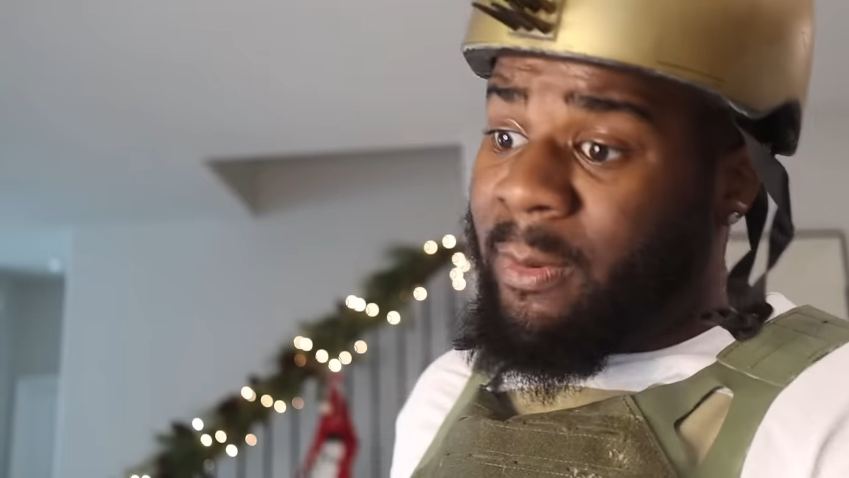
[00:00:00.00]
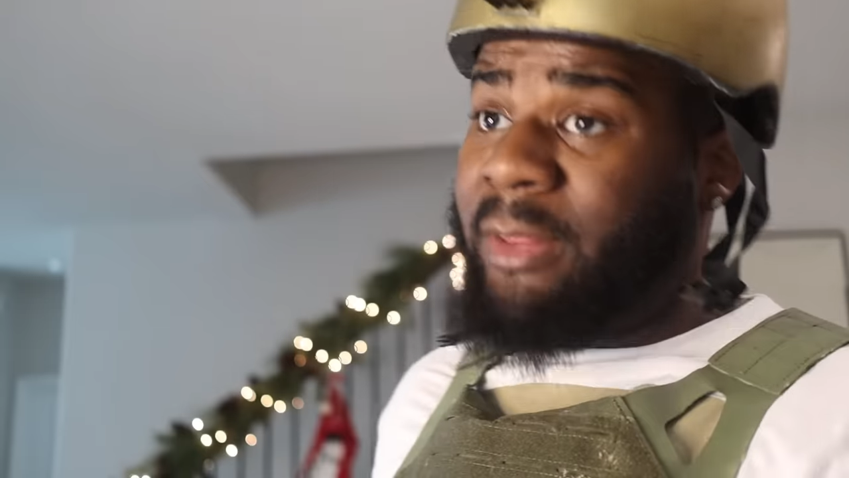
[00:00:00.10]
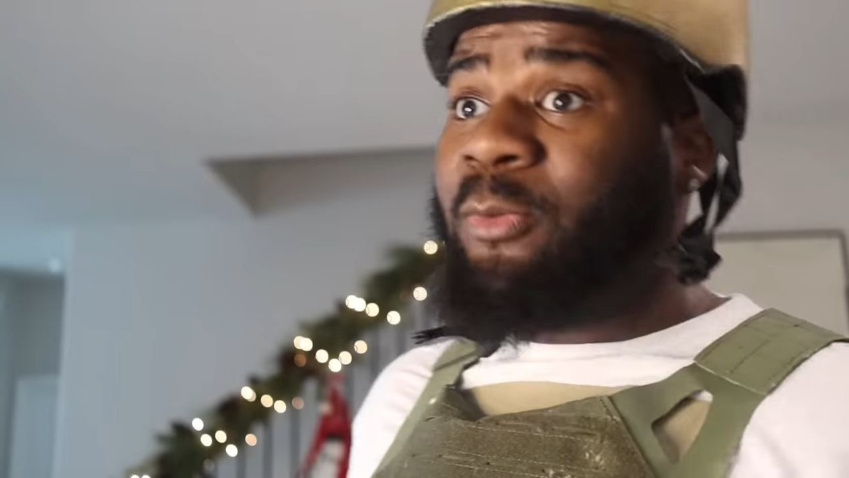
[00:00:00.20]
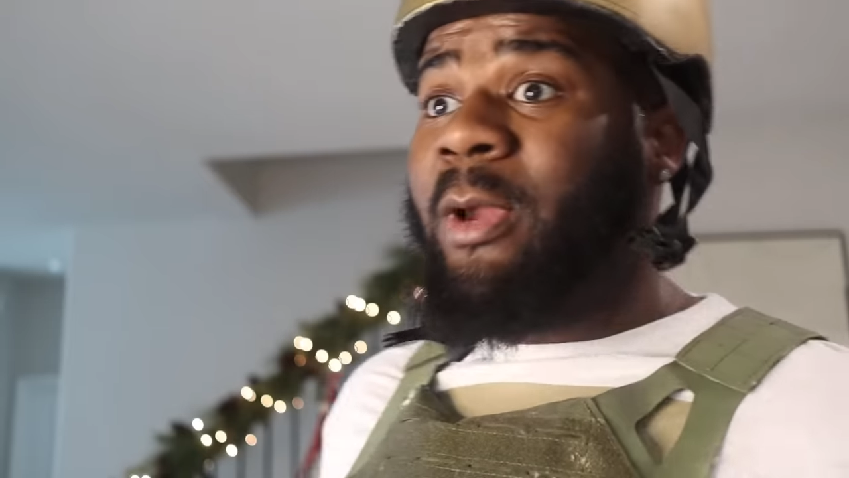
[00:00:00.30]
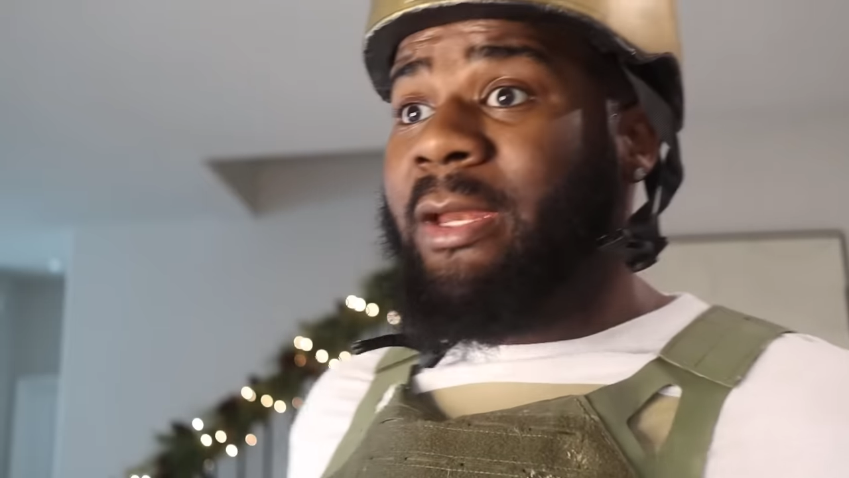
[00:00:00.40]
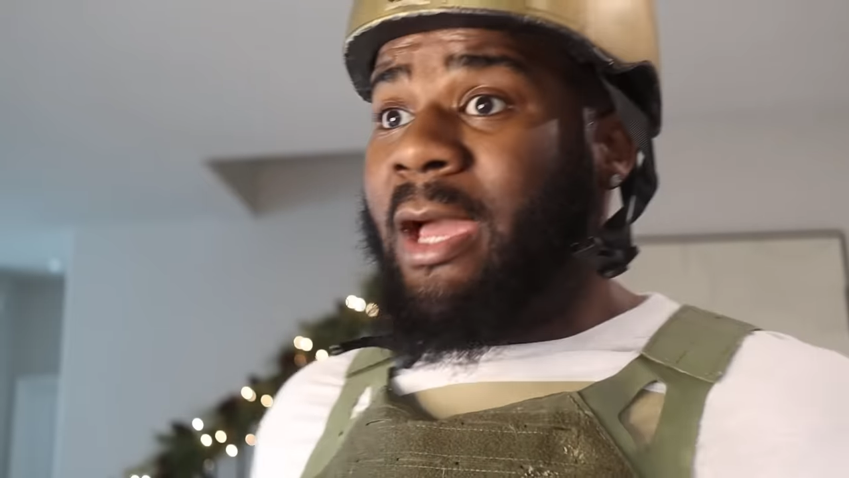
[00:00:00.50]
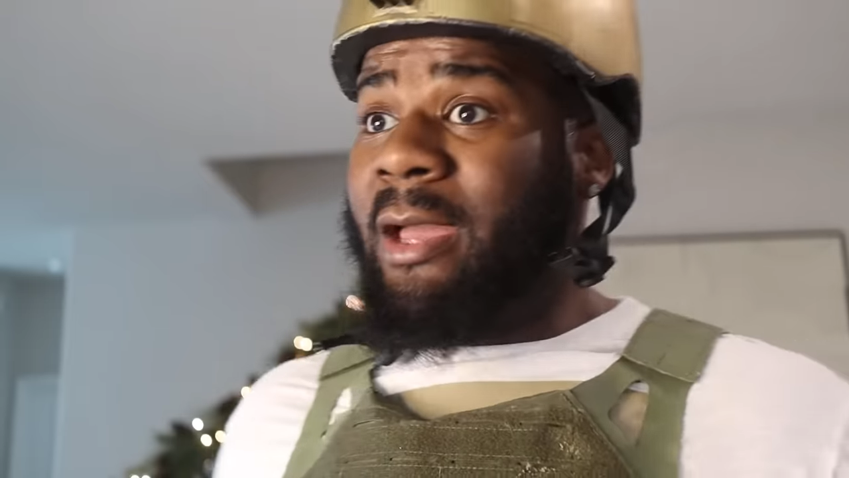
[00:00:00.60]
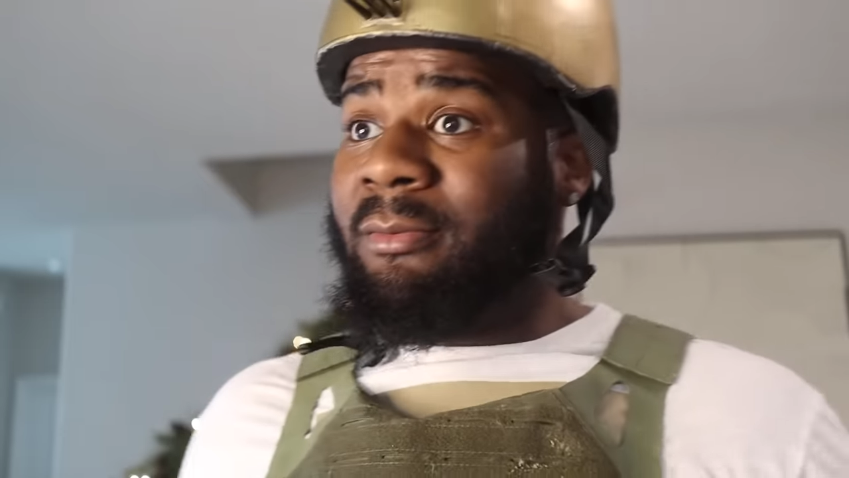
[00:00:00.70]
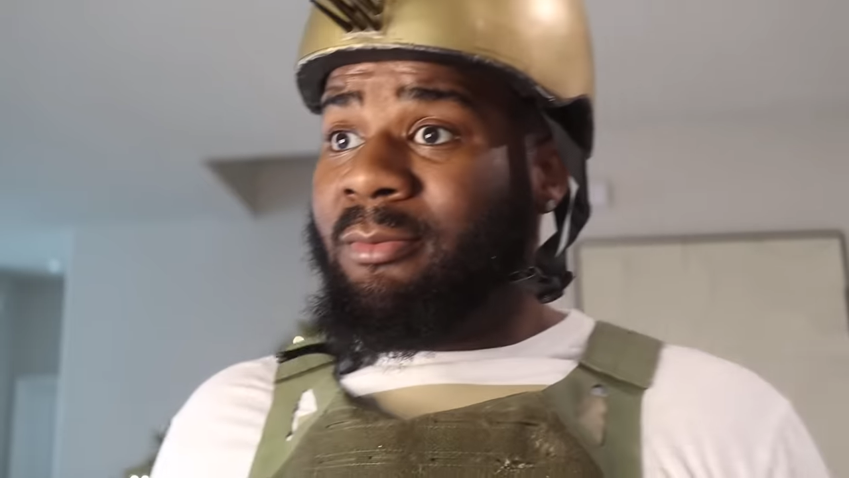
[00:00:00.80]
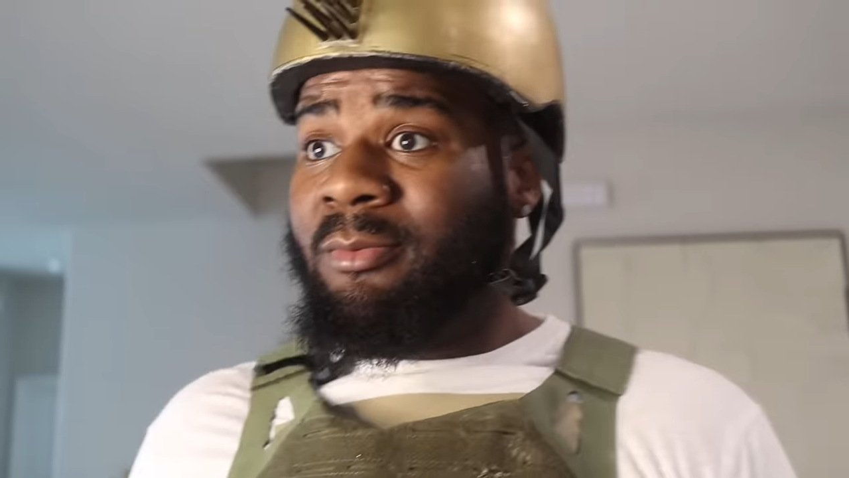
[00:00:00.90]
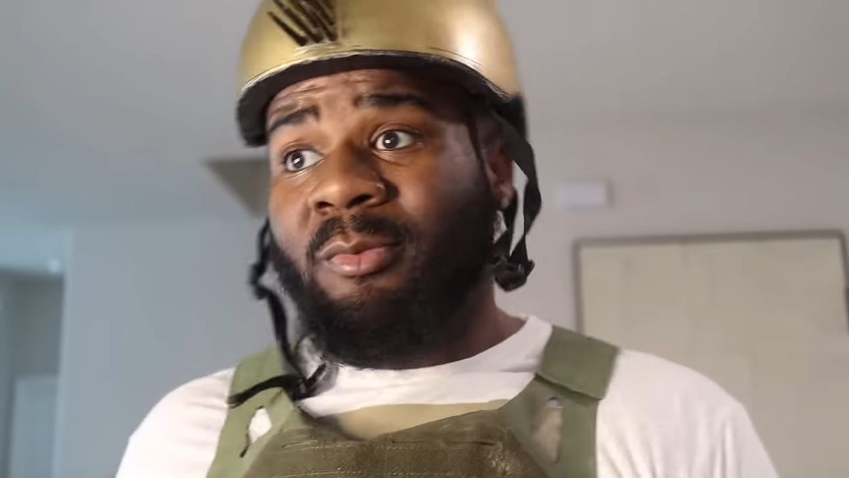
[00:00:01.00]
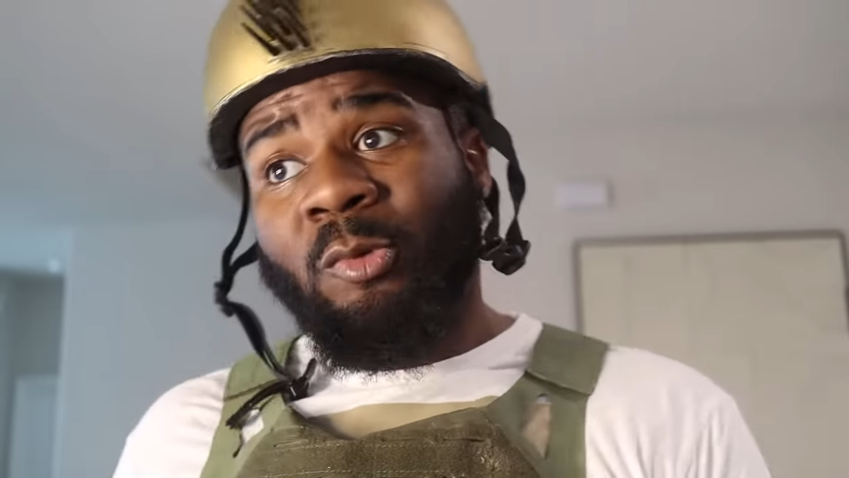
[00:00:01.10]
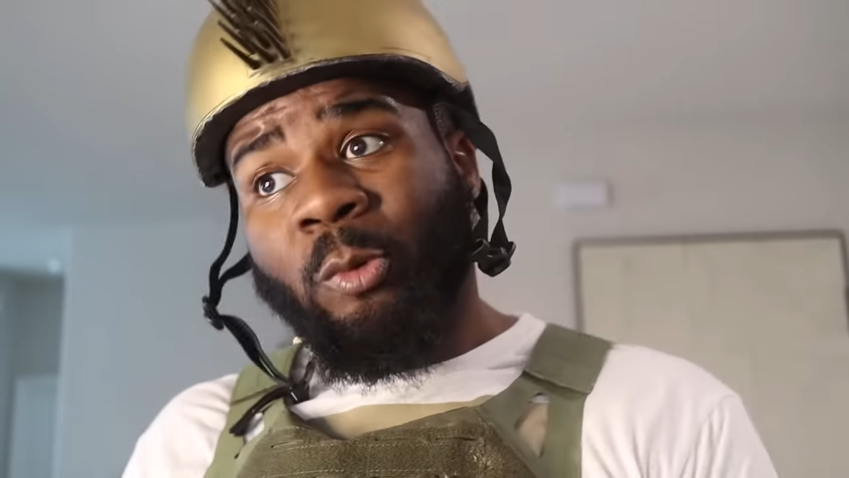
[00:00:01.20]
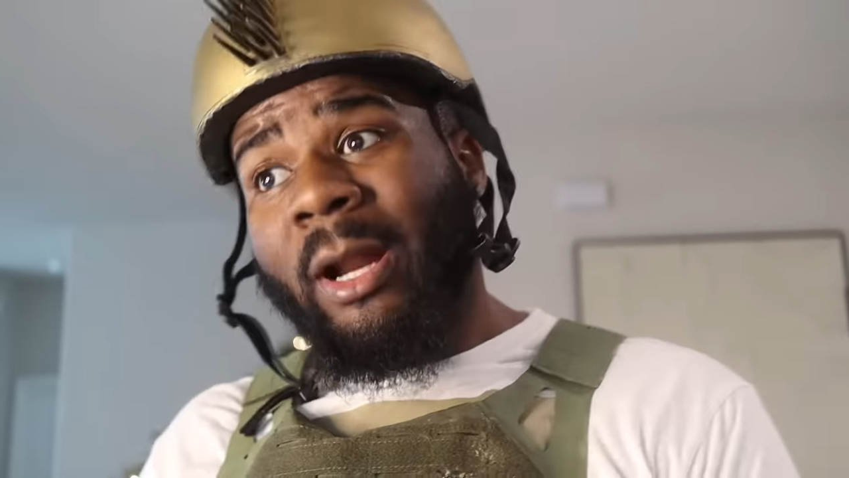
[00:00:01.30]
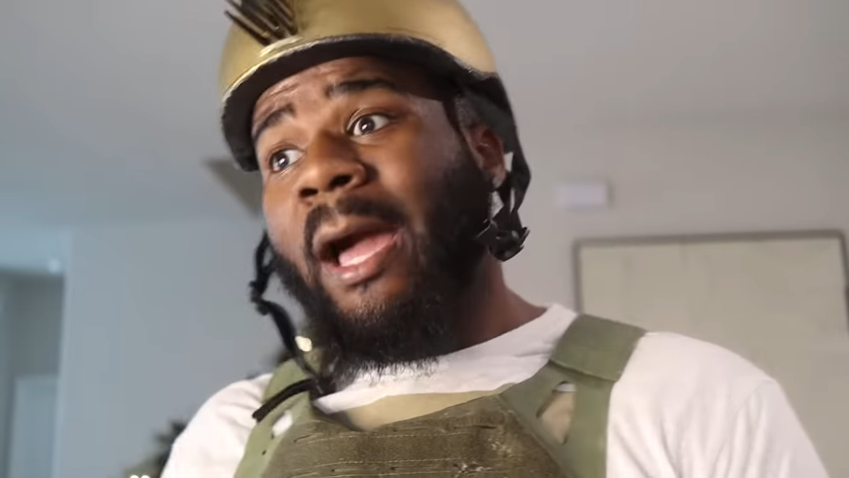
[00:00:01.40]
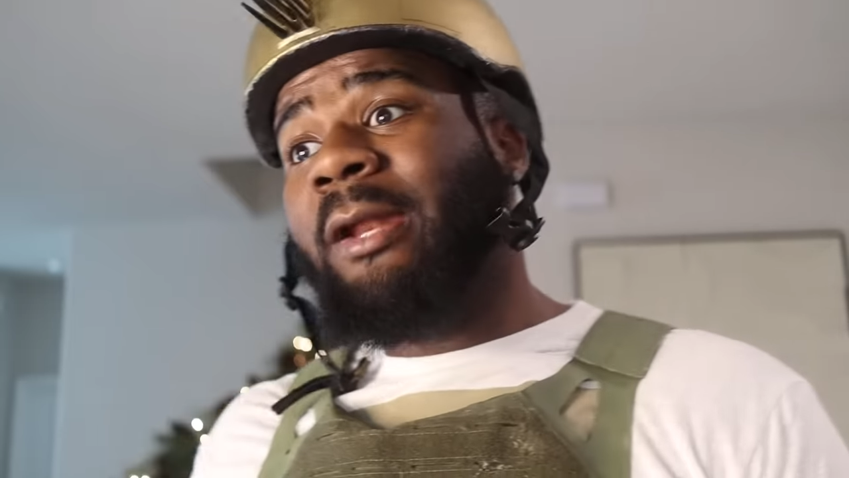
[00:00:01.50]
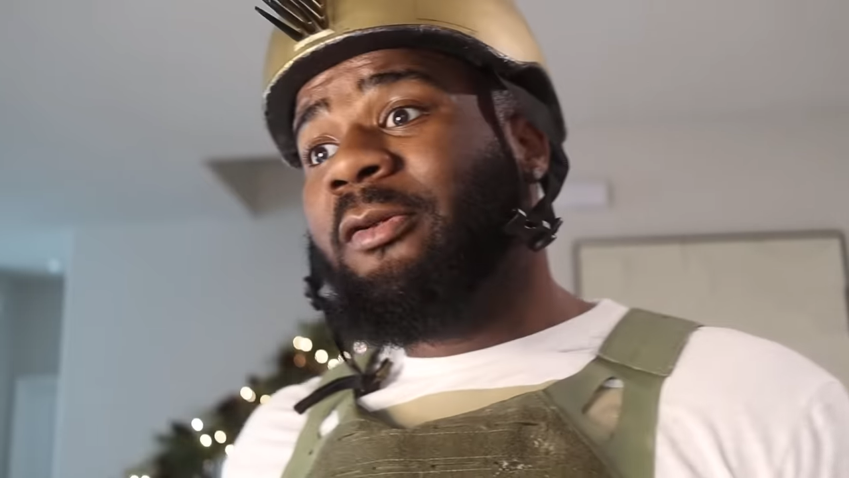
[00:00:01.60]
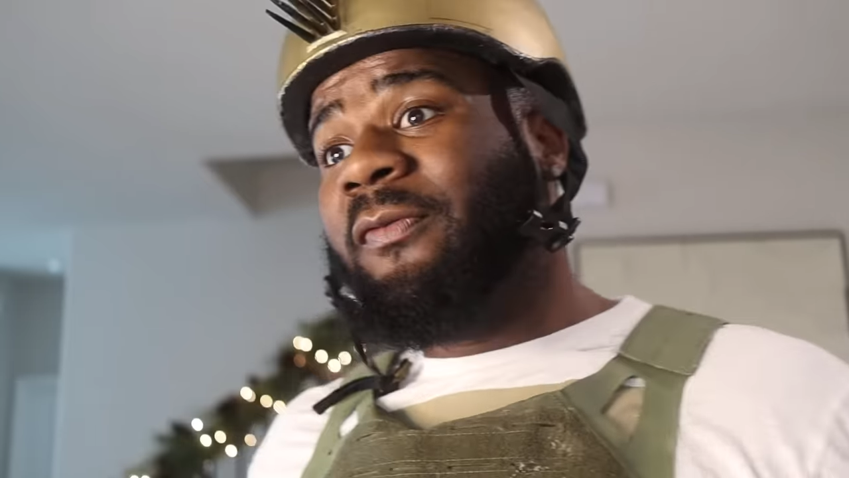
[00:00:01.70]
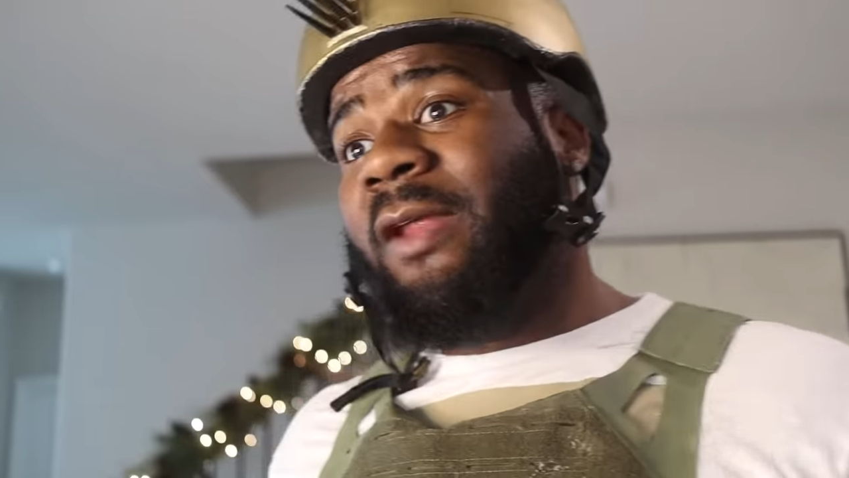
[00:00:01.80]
about the red dot? What I got to do for